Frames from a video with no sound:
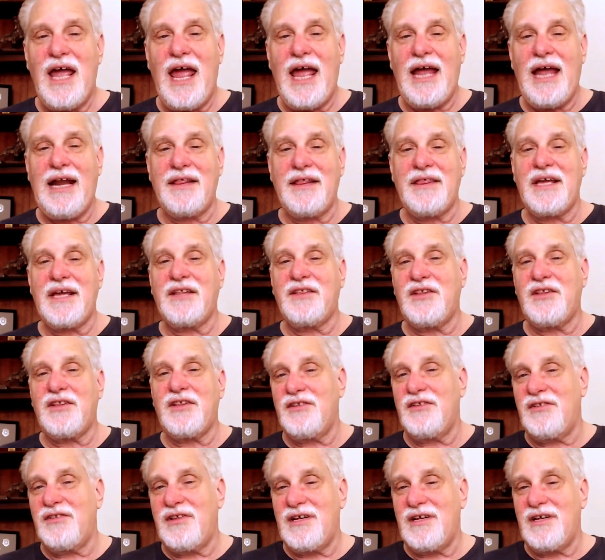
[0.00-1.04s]
And I think
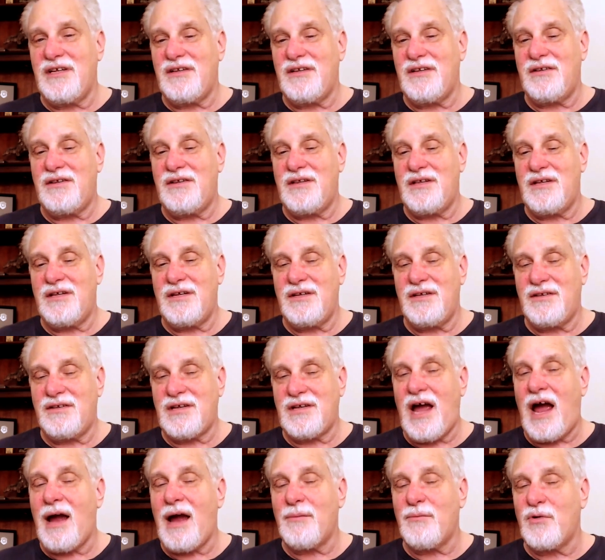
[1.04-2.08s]
that the
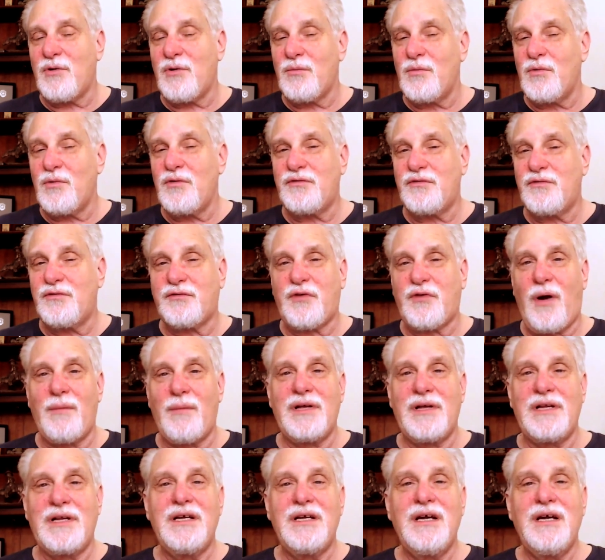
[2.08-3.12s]
time removed from
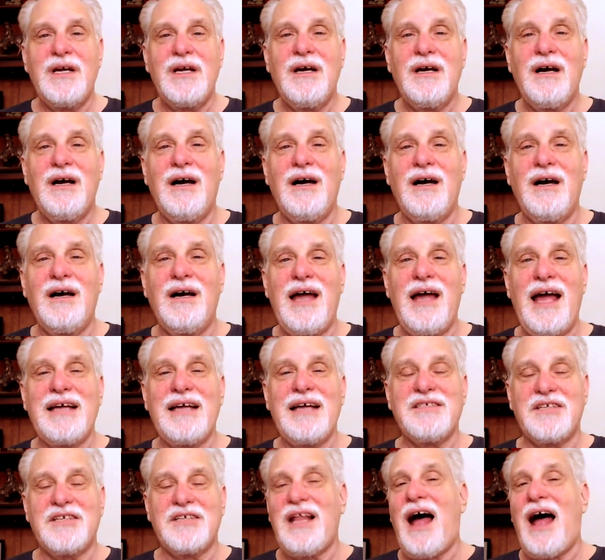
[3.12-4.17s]
it
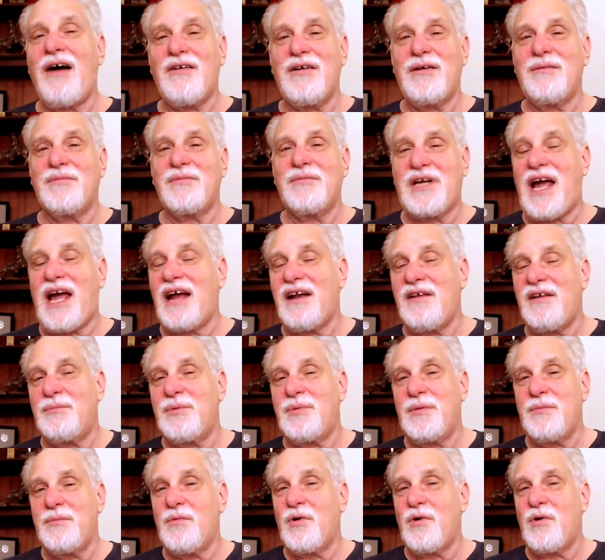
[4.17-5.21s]
has allowed him to kind of
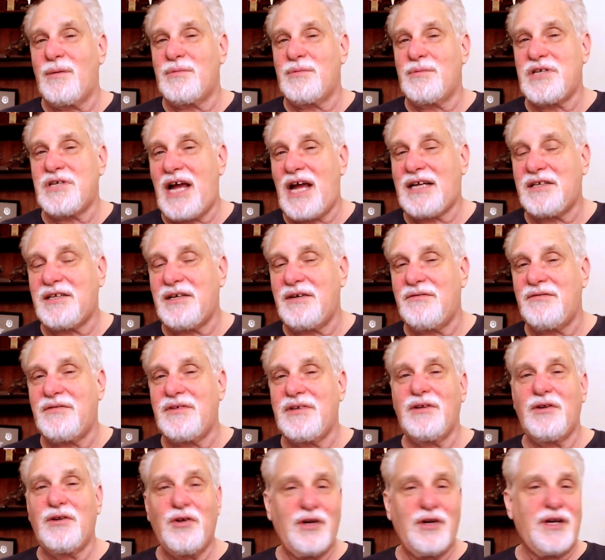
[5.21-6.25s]
be more objective
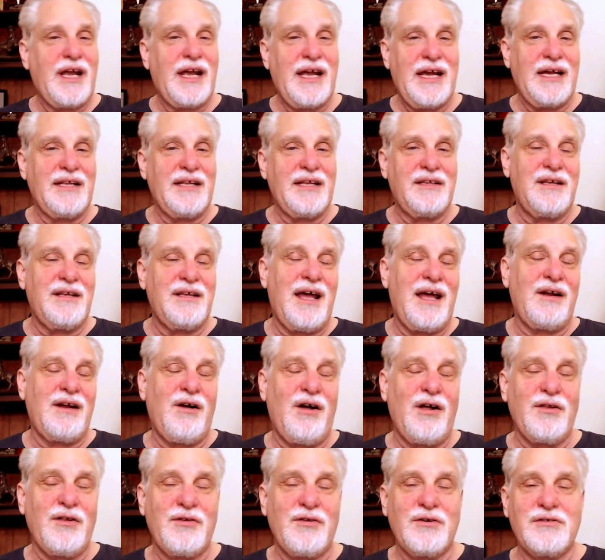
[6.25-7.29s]
in looking at
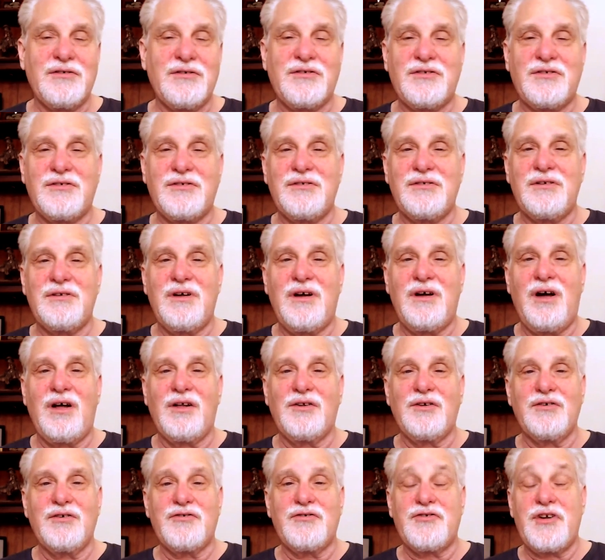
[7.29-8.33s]
all
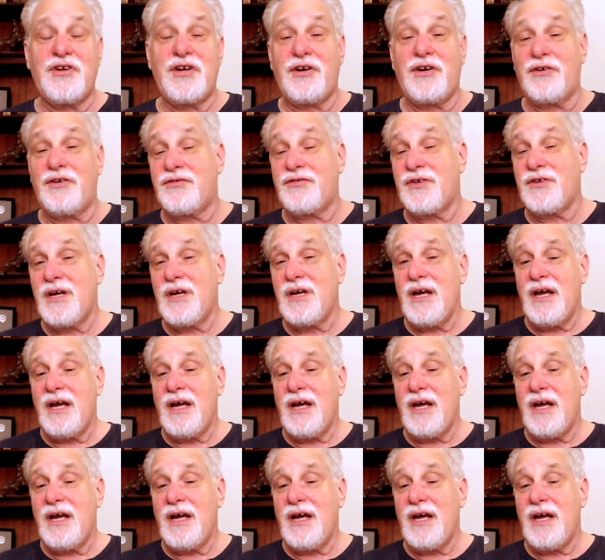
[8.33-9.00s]
those years.